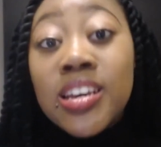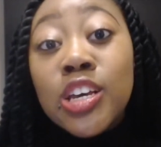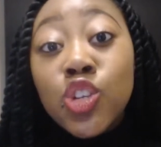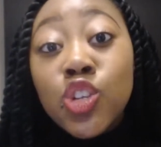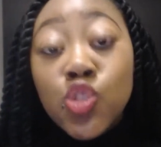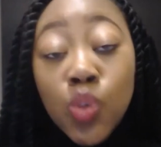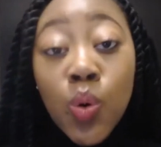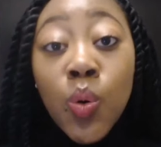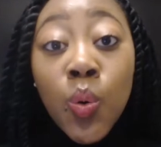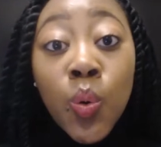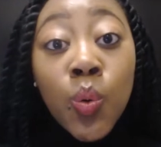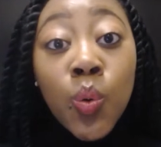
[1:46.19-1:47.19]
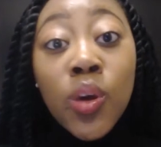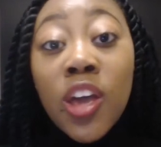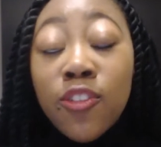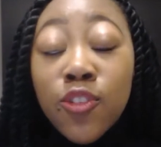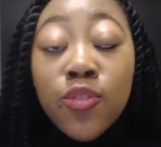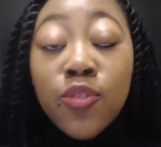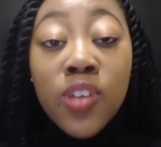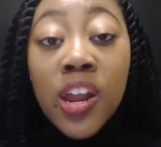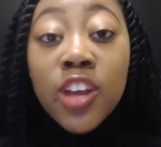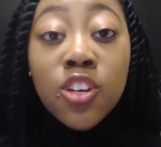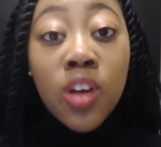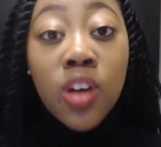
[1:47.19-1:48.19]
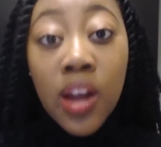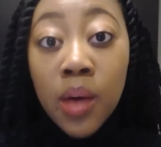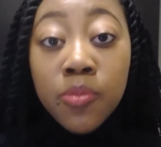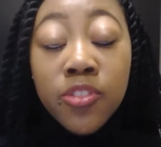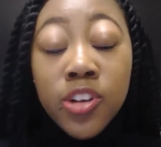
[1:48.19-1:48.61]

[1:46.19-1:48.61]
So if you feel like you're not up